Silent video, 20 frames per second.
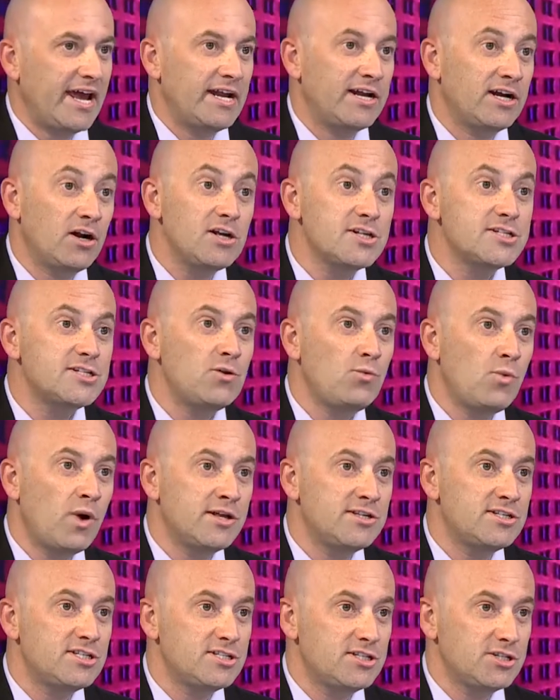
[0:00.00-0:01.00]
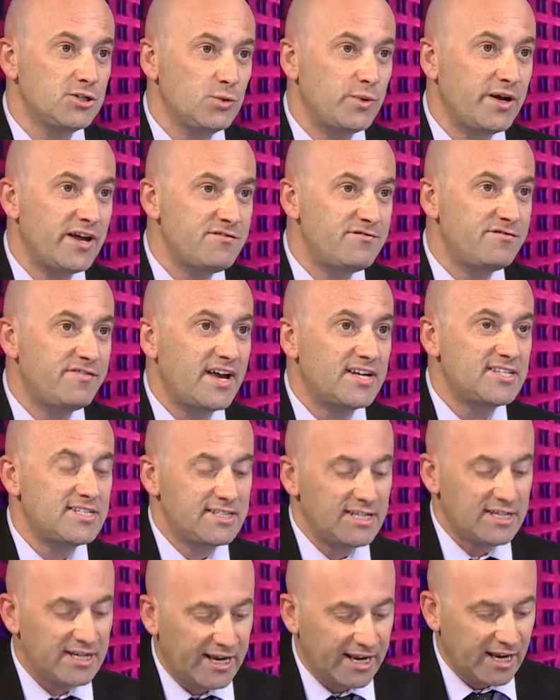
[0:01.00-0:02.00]
And it also wants to
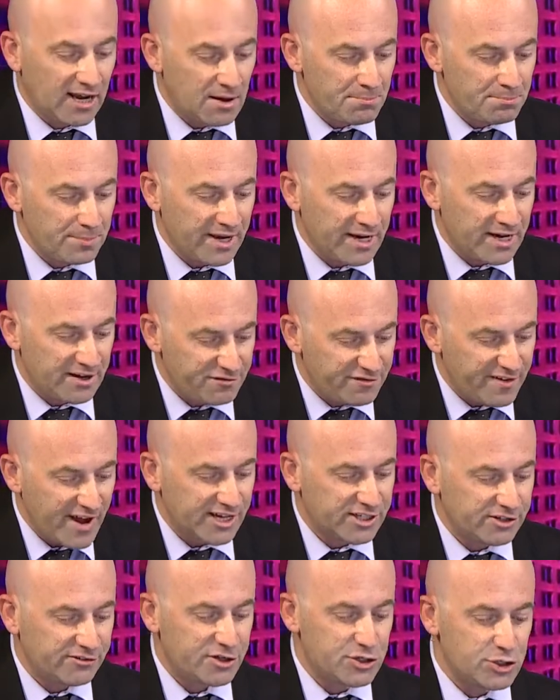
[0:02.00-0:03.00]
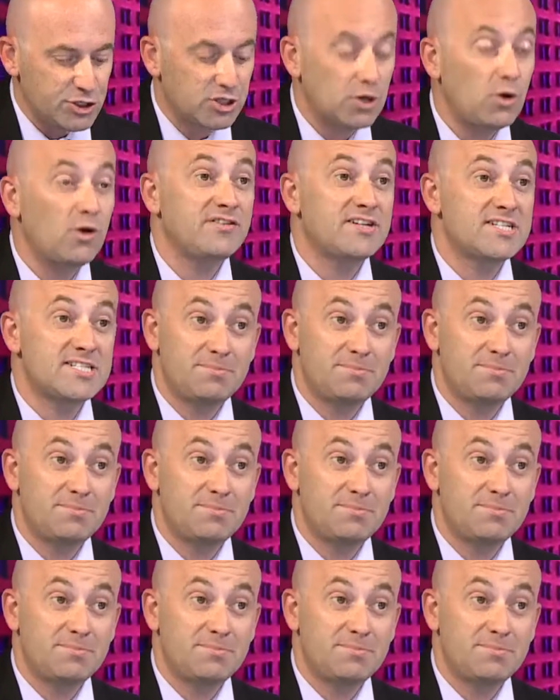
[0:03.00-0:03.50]
invest in a factory which is called the